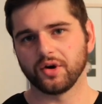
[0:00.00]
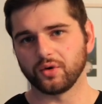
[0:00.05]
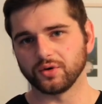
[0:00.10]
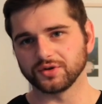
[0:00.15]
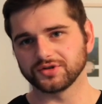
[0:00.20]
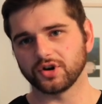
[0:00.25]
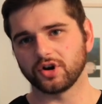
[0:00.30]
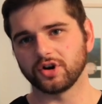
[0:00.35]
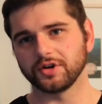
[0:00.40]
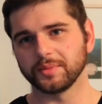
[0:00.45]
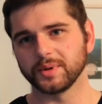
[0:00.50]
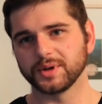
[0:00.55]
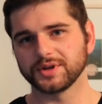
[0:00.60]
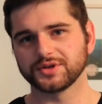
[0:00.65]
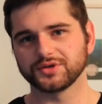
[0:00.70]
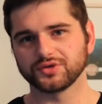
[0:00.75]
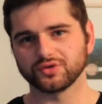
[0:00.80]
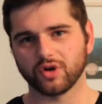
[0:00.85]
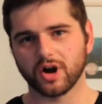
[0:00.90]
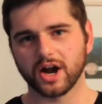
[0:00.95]

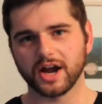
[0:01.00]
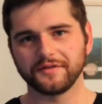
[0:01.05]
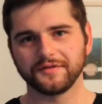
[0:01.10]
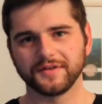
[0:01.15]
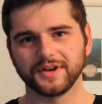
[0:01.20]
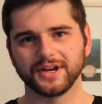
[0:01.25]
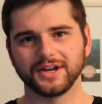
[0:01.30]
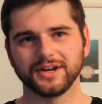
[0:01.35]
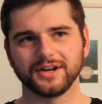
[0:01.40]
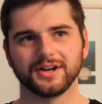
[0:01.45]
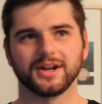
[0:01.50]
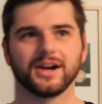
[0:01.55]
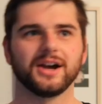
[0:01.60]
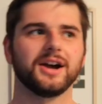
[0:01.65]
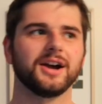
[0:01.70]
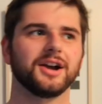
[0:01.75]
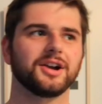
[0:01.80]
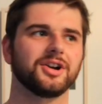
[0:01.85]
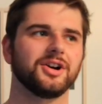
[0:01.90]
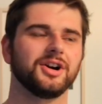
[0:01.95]
autonomous driving
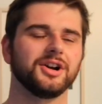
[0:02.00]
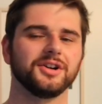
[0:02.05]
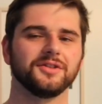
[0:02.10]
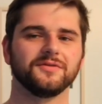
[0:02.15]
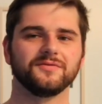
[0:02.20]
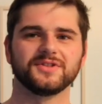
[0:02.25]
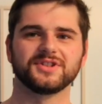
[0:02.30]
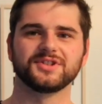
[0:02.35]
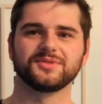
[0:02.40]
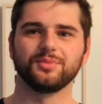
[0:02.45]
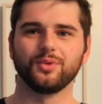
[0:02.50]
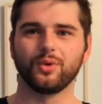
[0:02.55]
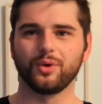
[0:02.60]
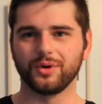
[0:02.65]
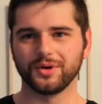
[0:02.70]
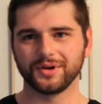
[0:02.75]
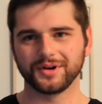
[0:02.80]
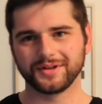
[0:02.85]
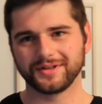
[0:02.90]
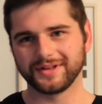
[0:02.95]
kind of
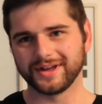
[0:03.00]
spawn